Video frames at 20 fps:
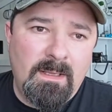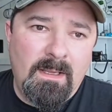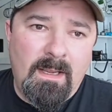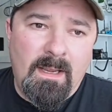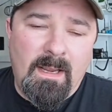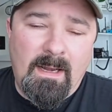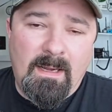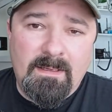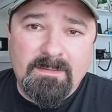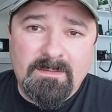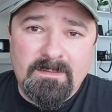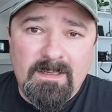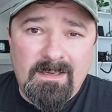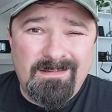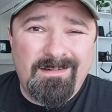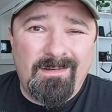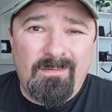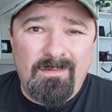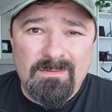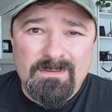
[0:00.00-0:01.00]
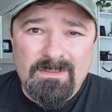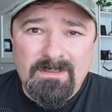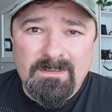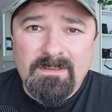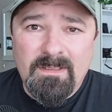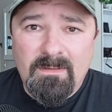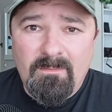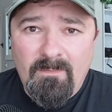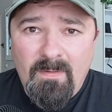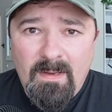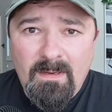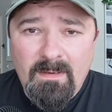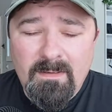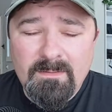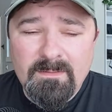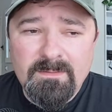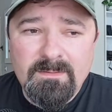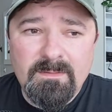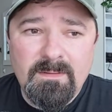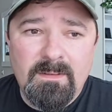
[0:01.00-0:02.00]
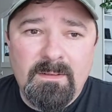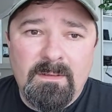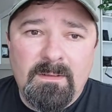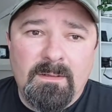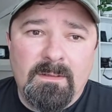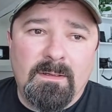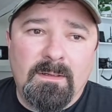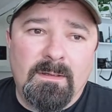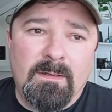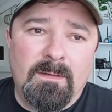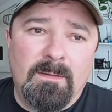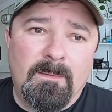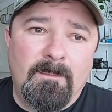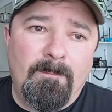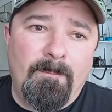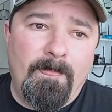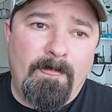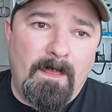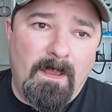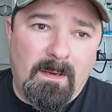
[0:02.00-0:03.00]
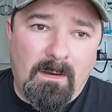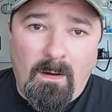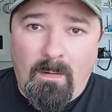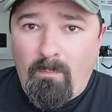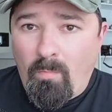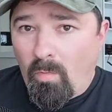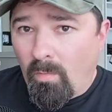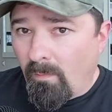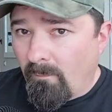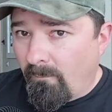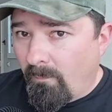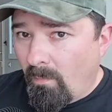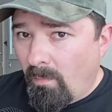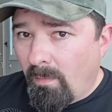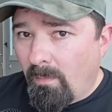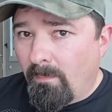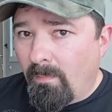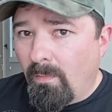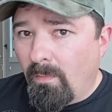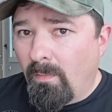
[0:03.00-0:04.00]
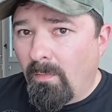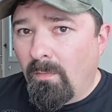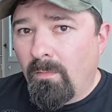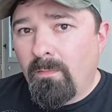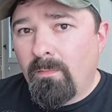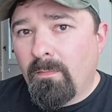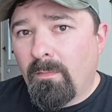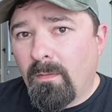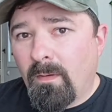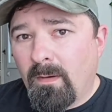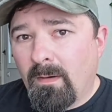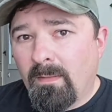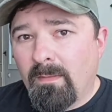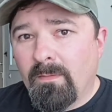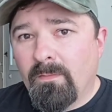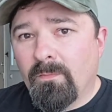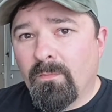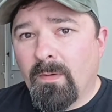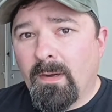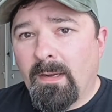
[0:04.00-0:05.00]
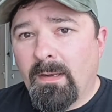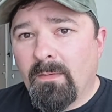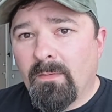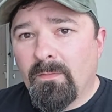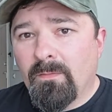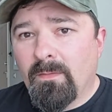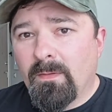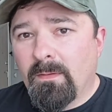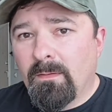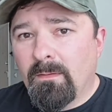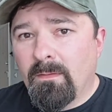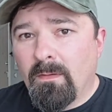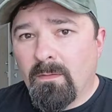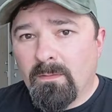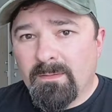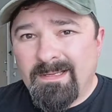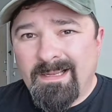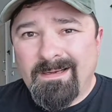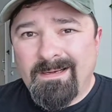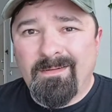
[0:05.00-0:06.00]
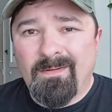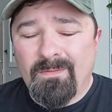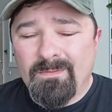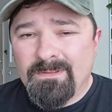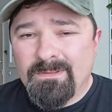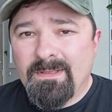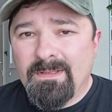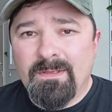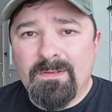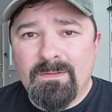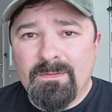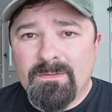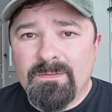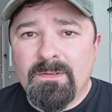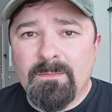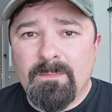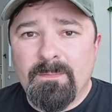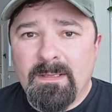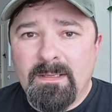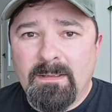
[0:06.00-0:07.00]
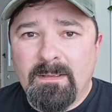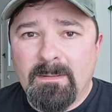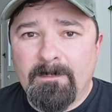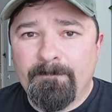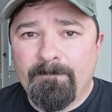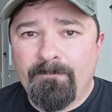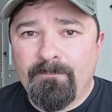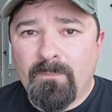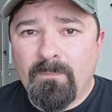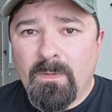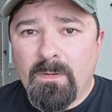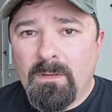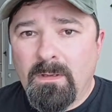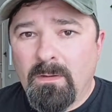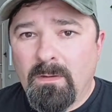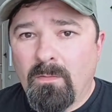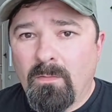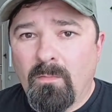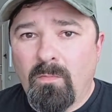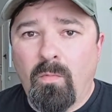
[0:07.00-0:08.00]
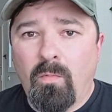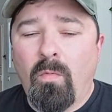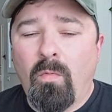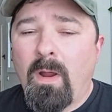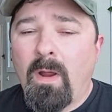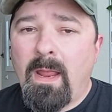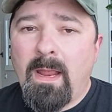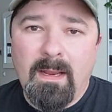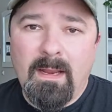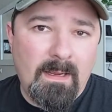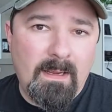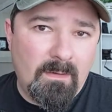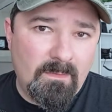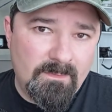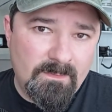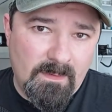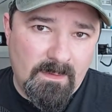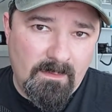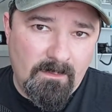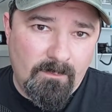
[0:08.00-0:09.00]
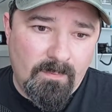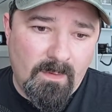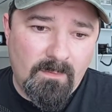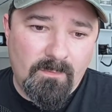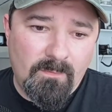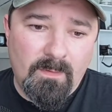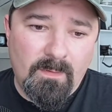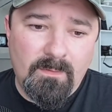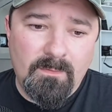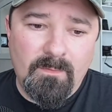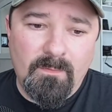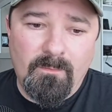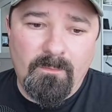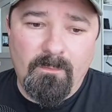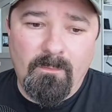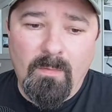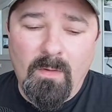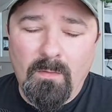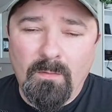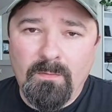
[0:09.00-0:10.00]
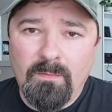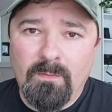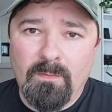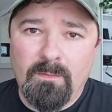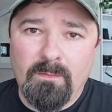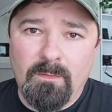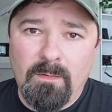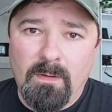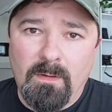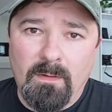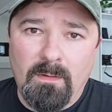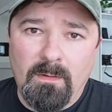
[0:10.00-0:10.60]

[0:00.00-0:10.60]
And as technology has advanced um, and got more affordable, a lot of these radios that are technology that used to be you know way outside the price range of most uh,